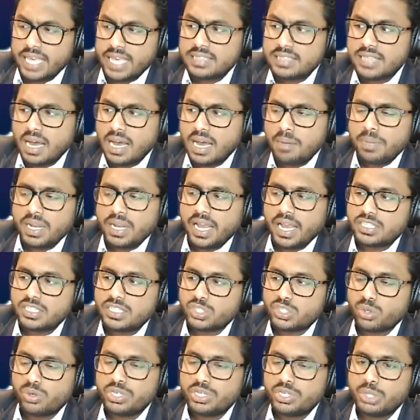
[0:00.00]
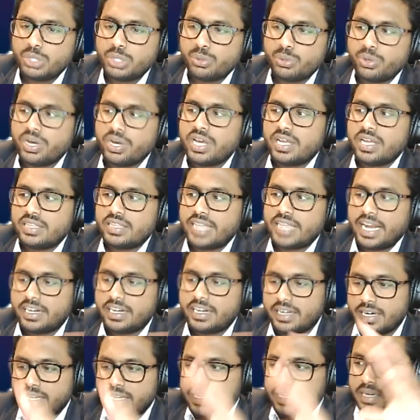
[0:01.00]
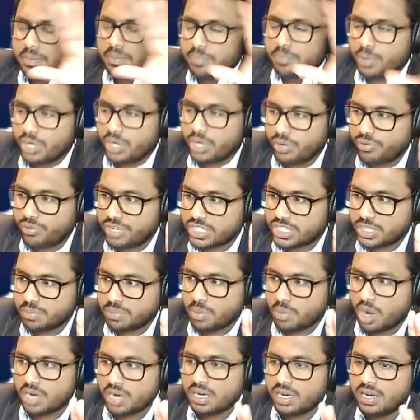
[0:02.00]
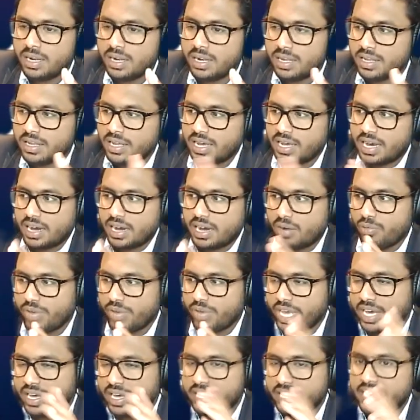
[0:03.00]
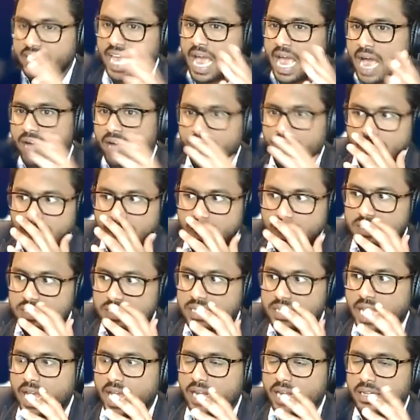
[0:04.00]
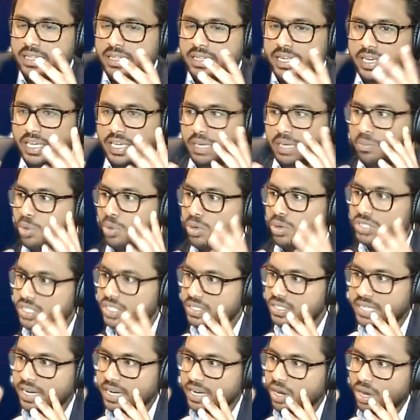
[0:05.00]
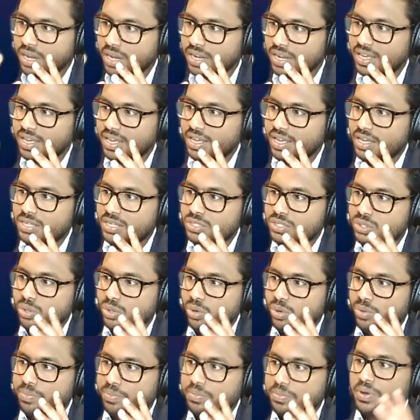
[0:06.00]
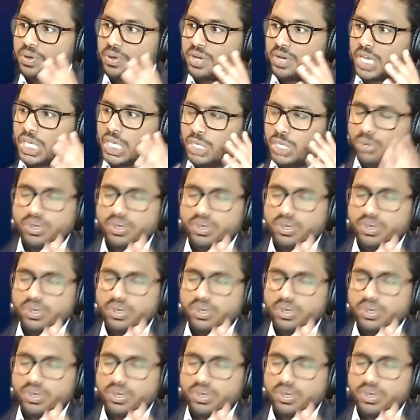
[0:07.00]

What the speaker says: example I showed you, that a computer vision model where they have understand the emotions and all. So you